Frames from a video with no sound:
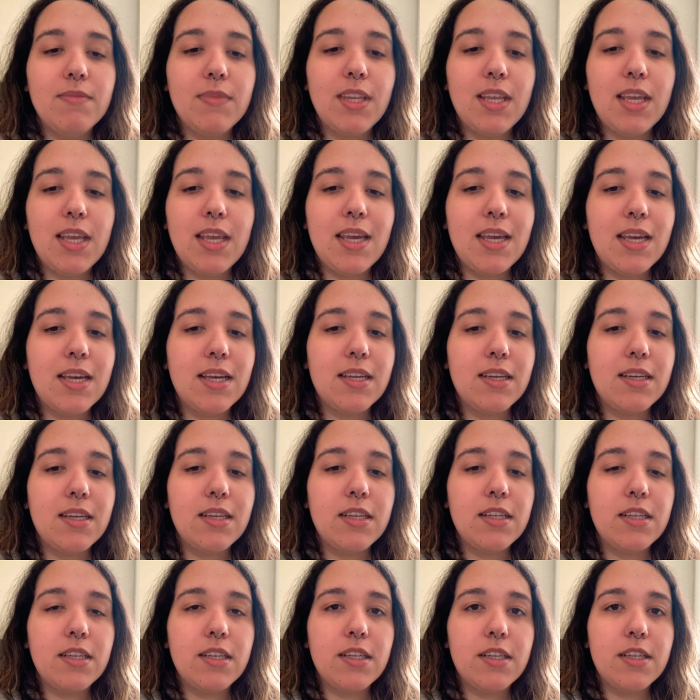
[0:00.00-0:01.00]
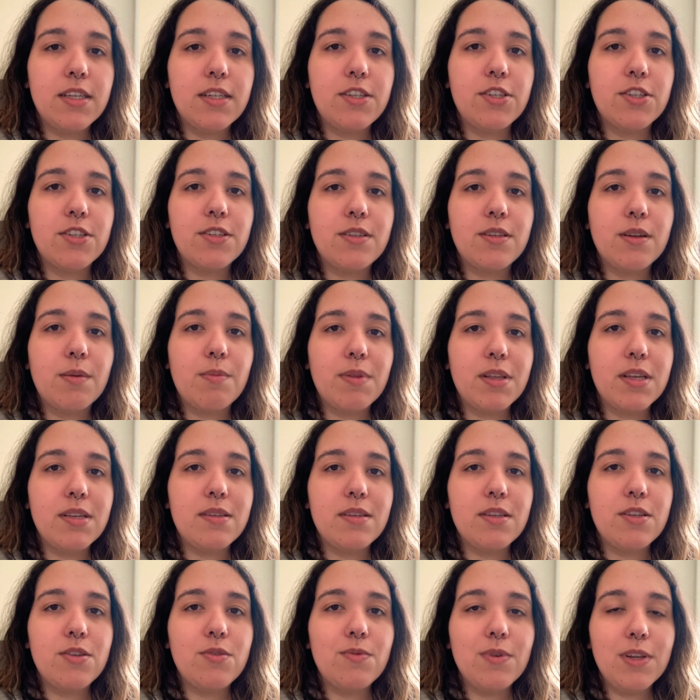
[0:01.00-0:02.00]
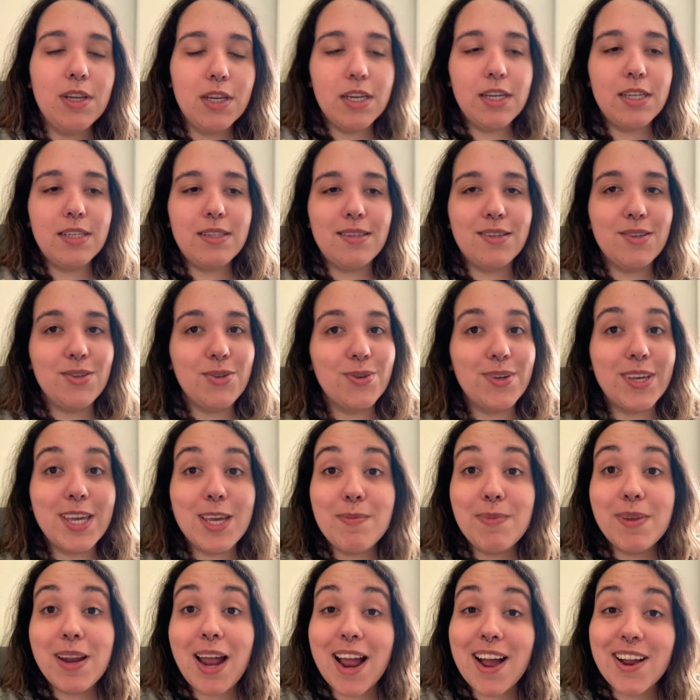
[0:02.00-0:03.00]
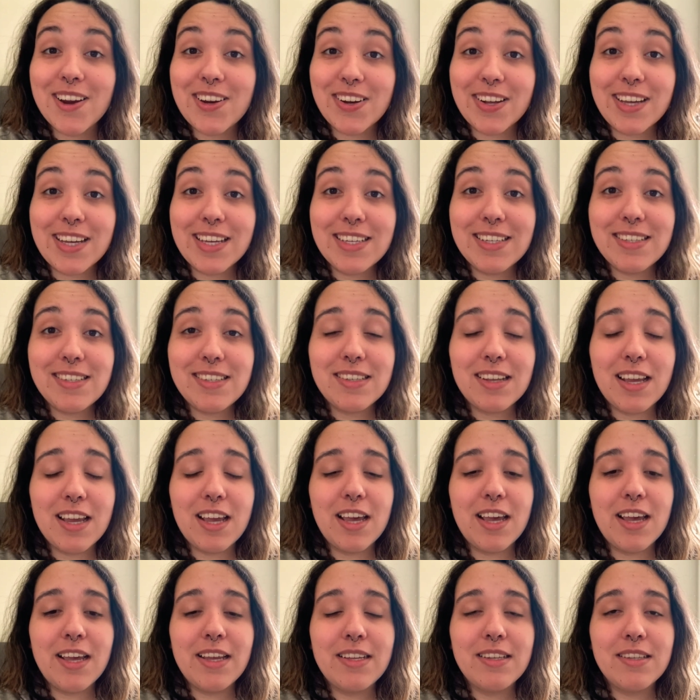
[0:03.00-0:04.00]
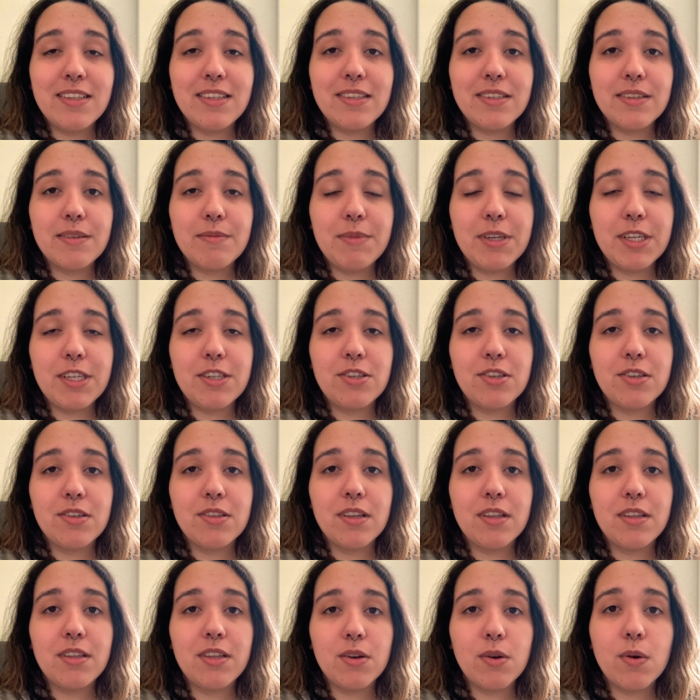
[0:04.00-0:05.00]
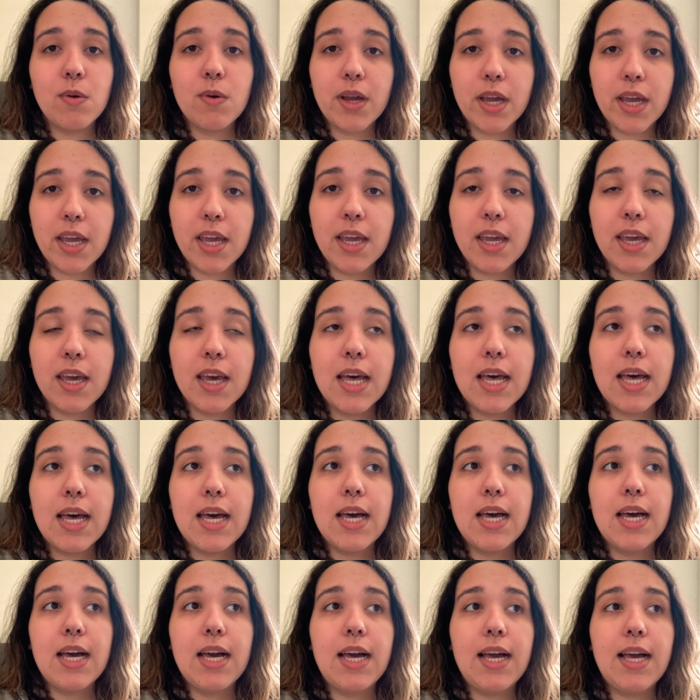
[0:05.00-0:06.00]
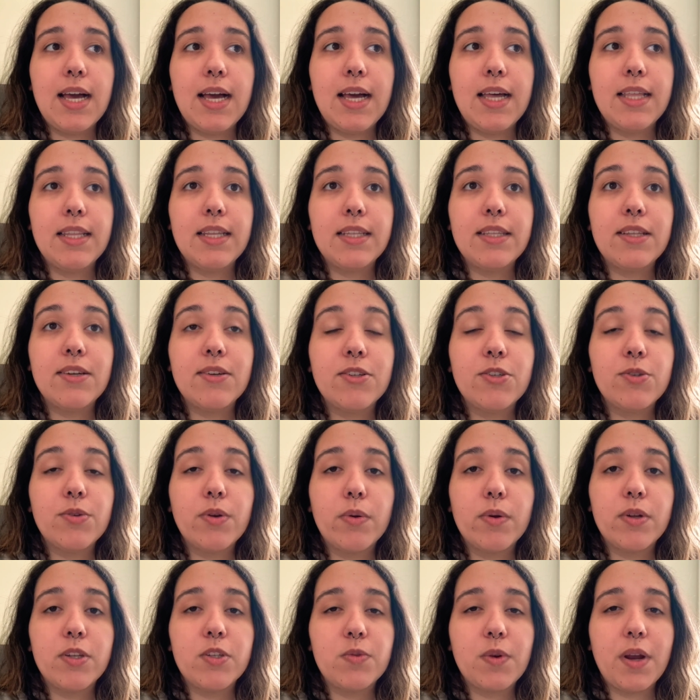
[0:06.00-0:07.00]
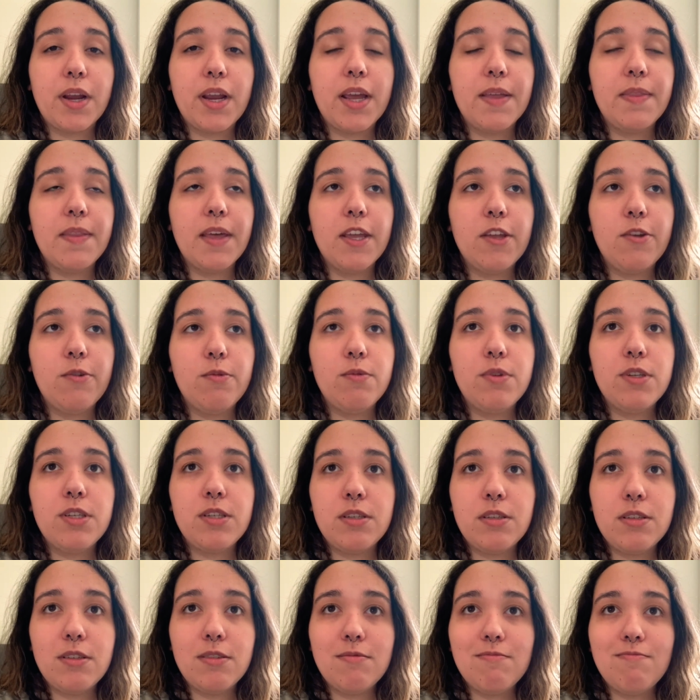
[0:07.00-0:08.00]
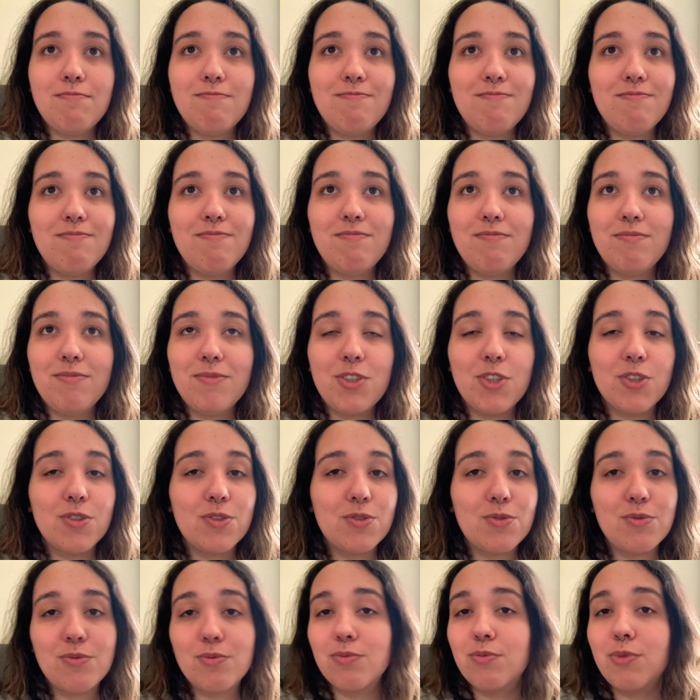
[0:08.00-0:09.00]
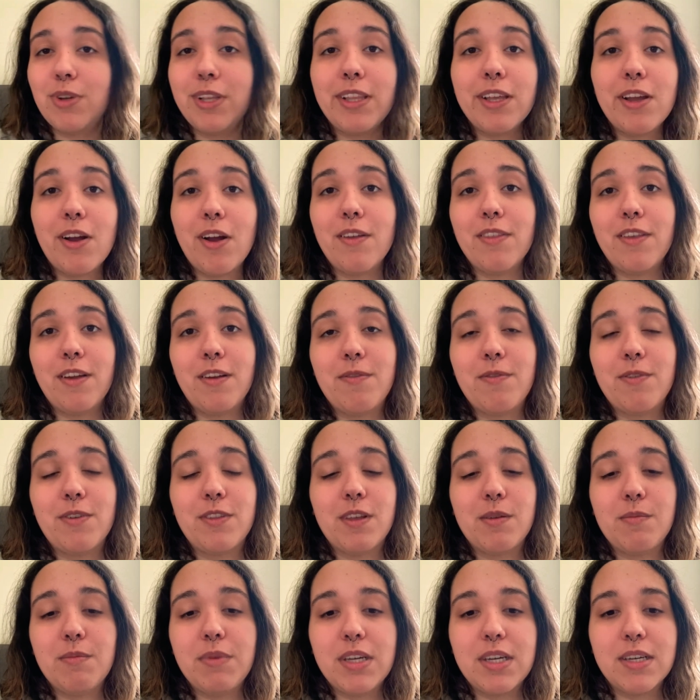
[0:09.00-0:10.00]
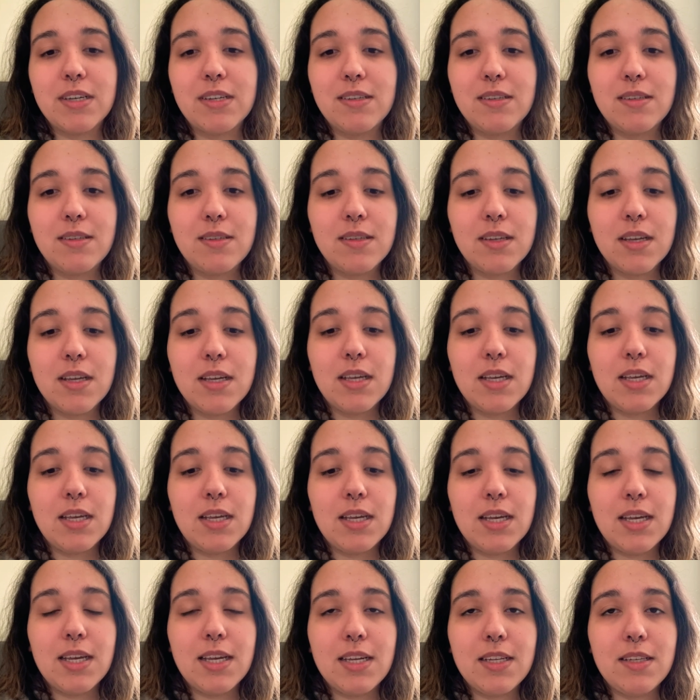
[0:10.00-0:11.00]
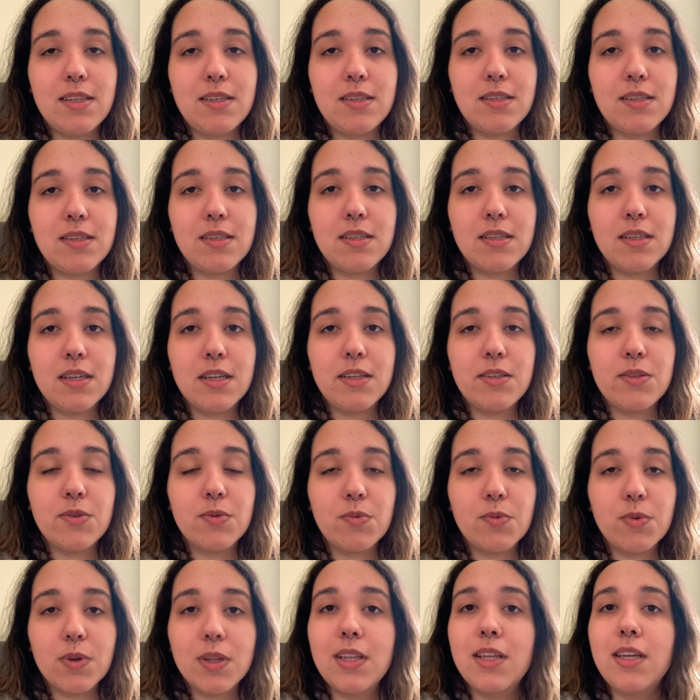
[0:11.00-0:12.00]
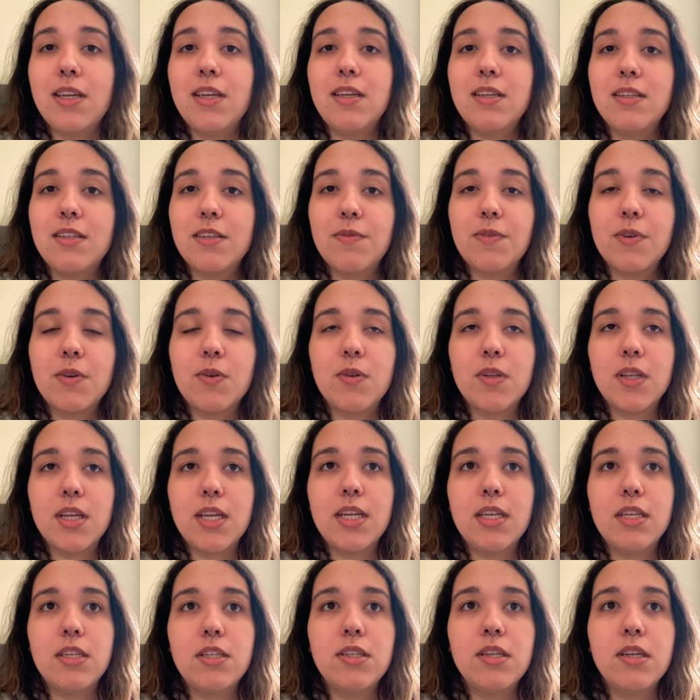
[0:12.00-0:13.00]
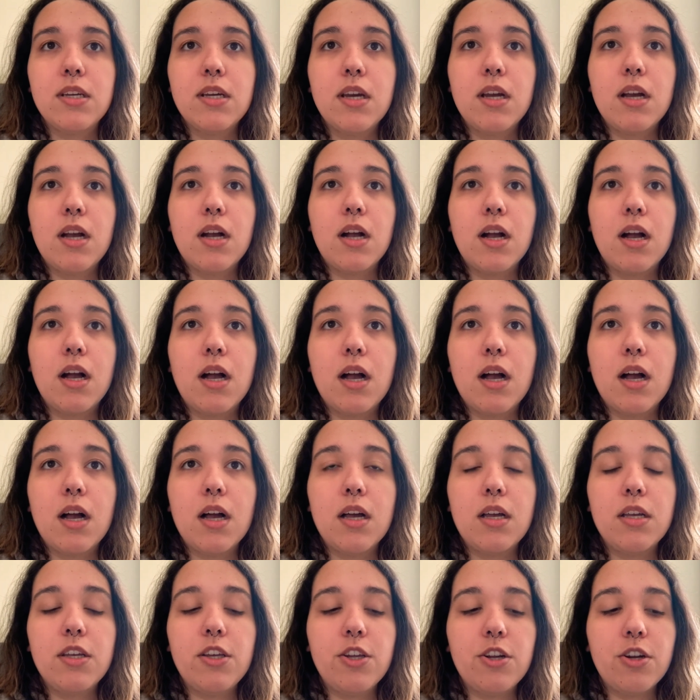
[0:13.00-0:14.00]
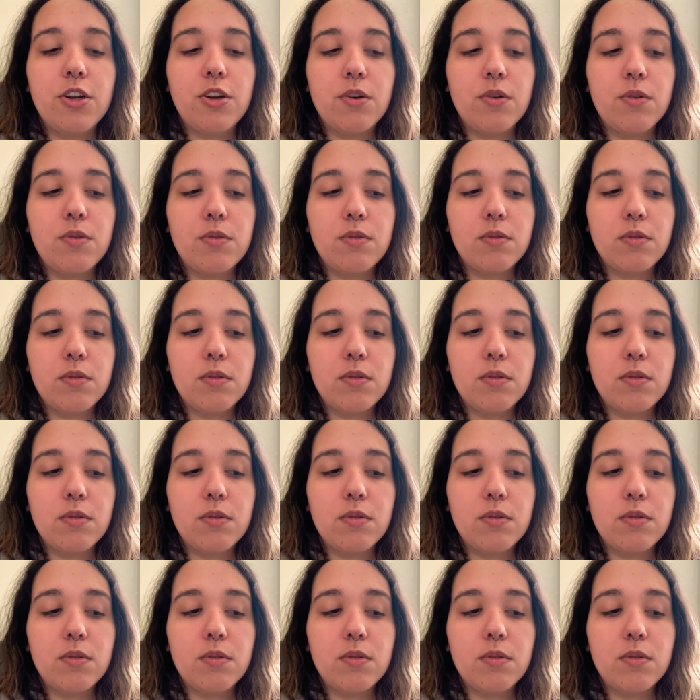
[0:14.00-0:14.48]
and it's just a place that you really need to keep an eye on your kids and make sure that they're okay and that they're doing what's right, and that you just really are there for them, because it's really difficult. And you know,